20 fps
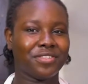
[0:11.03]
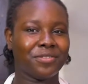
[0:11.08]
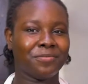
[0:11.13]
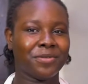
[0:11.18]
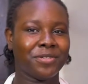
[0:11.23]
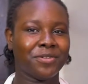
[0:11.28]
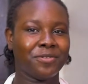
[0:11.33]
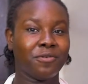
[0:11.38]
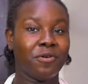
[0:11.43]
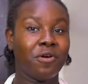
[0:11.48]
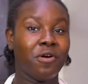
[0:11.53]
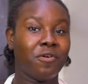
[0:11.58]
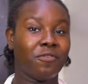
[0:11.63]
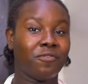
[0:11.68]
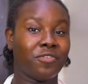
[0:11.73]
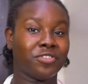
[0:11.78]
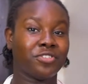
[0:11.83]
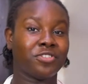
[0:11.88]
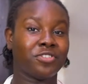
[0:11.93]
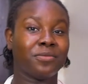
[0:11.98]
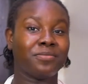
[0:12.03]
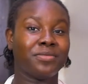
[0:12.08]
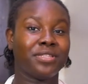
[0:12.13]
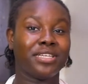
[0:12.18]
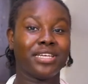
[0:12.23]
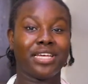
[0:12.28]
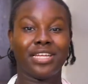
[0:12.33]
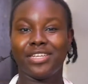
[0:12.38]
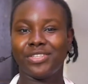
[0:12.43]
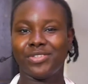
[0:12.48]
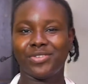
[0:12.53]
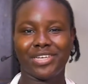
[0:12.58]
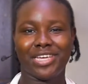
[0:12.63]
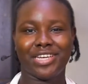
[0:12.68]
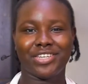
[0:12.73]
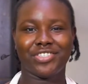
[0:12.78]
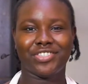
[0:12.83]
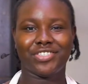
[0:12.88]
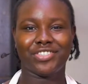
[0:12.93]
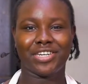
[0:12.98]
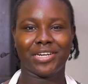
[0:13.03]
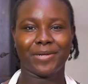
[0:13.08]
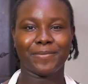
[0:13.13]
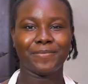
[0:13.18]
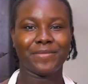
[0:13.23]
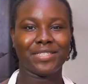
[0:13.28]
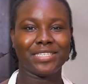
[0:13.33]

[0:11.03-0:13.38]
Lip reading: middle for something a little extra.